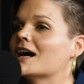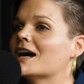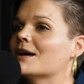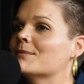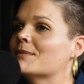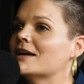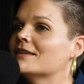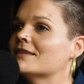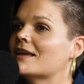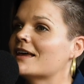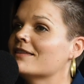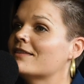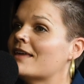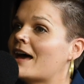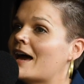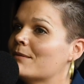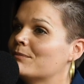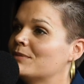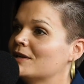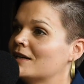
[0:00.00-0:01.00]
And
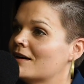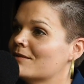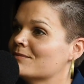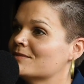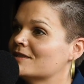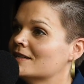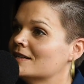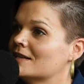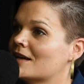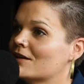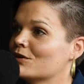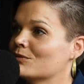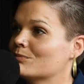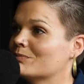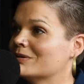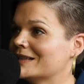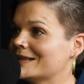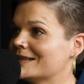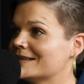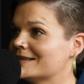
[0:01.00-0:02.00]
that becomes another
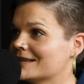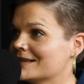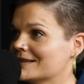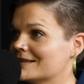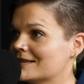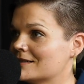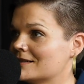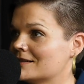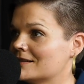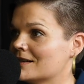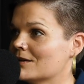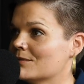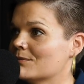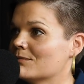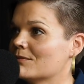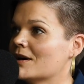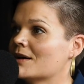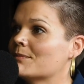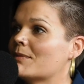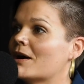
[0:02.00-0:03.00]
policing
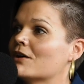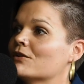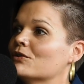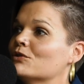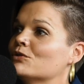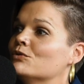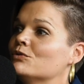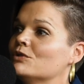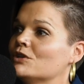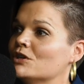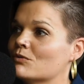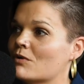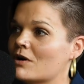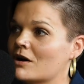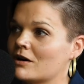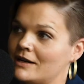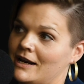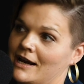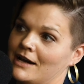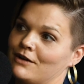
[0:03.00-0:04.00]
system about who you
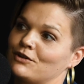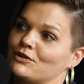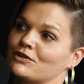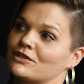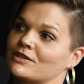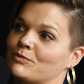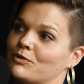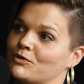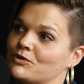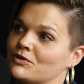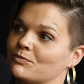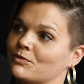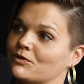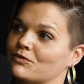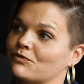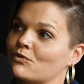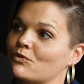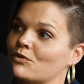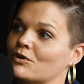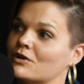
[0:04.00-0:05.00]
are and how you're supposed to
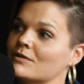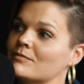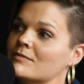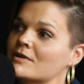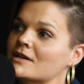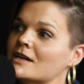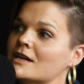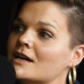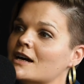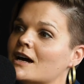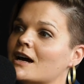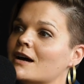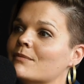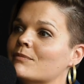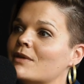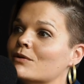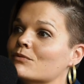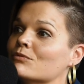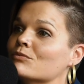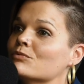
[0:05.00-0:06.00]
perform.
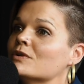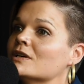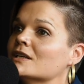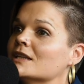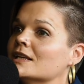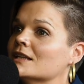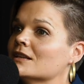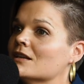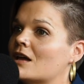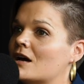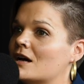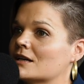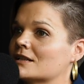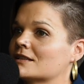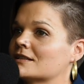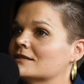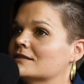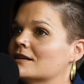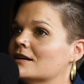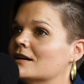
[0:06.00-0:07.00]
That really
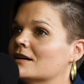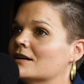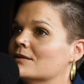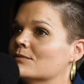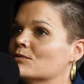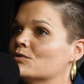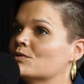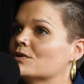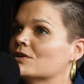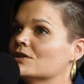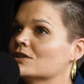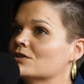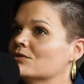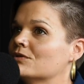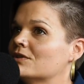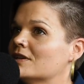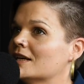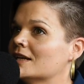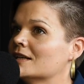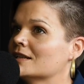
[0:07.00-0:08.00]
locks queer
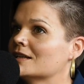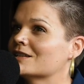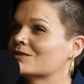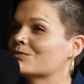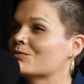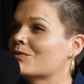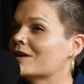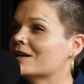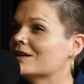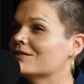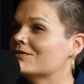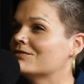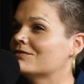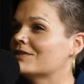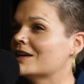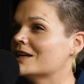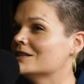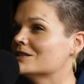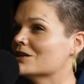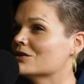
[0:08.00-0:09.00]
youth in, because what if
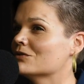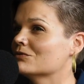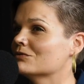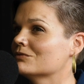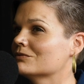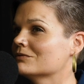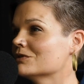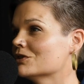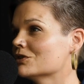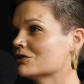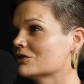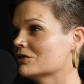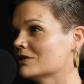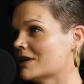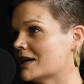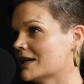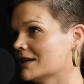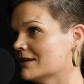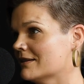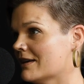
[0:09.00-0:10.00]
they don't look
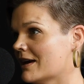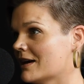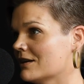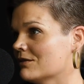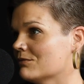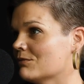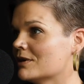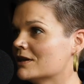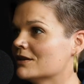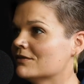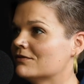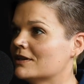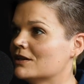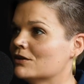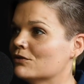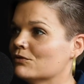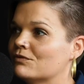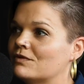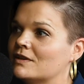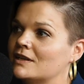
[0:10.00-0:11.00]
like that? What if they
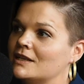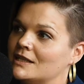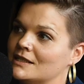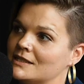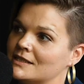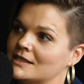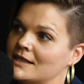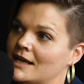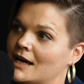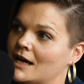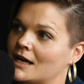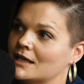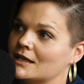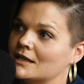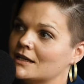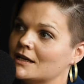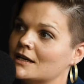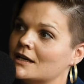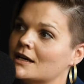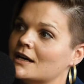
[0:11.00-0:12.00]
don't fit into
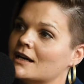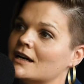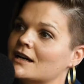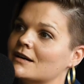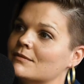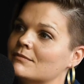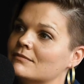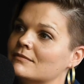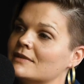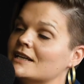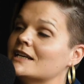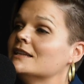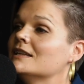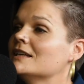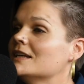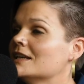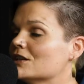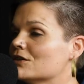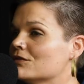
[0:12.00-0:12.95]
that? In the